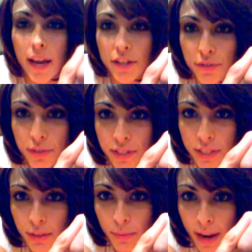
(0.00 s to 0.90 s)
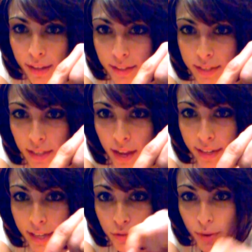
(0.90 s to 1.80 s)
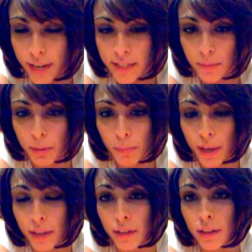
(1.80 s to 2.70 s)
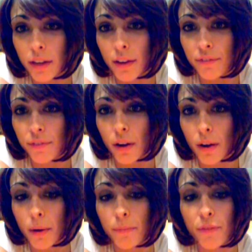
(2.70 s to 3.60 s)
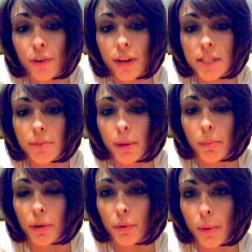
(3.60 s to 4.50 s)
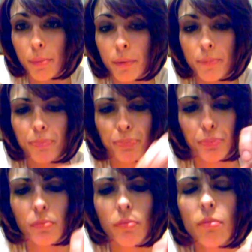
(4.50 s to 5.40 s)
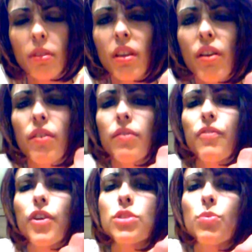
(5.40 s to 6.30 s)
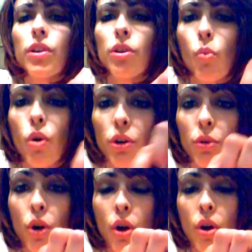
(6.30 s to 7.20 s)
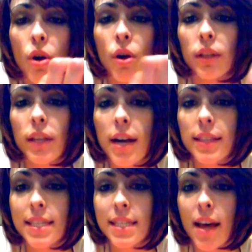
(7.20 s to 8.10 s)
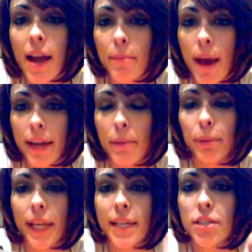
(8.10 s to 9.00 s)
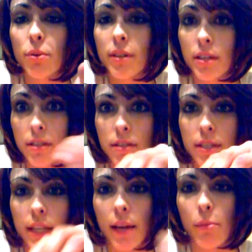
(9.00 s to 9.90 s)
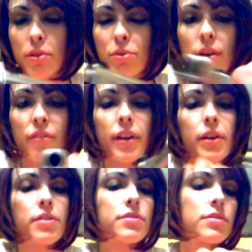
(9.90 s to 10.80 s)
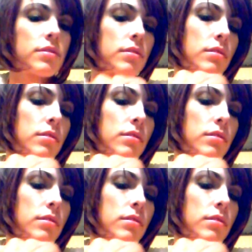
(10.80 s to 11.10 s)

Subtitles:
As you can see, racking the slide has raised up the pin enough for us to be able to grip it. First, we're going to want to lock the slide back in place so it doesn't slam onto our fingers.